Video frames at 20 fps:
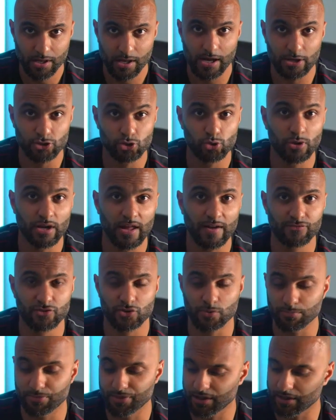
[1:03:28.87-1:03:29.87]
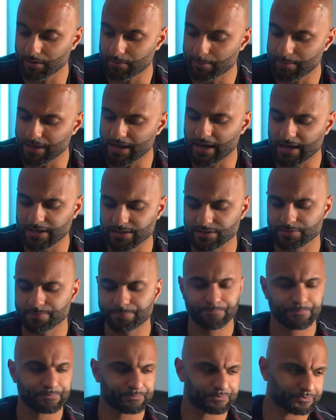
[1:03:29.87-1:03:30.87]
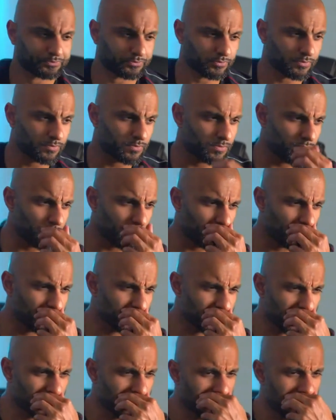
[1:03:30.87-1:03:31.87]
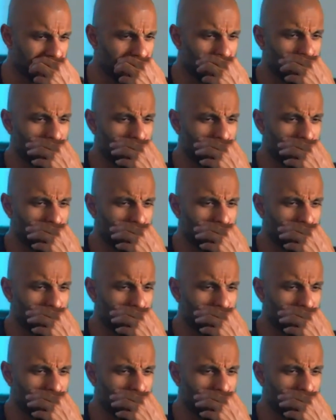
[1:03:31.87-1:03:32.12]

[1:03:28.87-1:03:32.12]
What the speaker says: and you left something behind. So